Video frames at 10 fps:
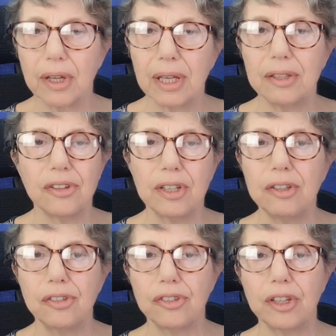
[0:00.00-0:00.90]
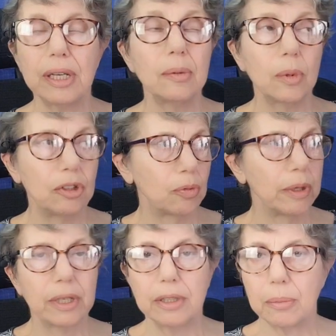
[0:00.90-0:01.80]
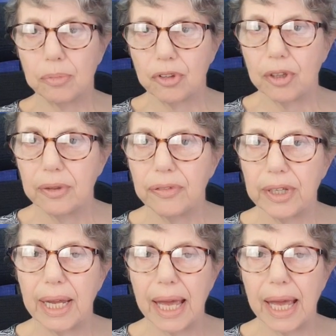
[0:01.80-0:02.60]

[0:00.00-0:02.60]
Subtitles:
It's an instinct which we can observe in